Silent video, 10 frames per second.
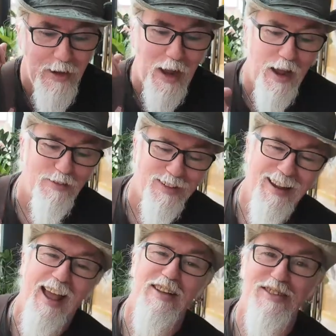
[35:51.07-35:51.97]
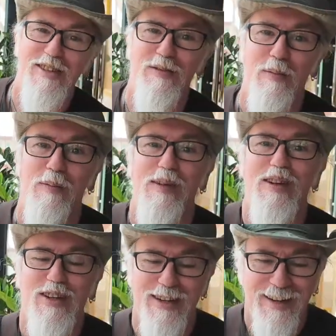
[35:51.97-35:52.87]
you have to ask for
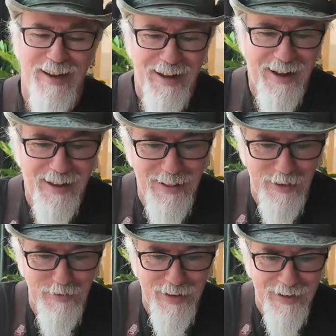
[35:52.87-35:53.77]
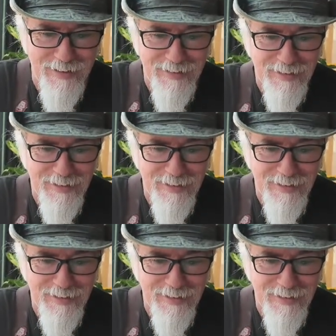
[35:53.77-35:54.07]
permission. I love that.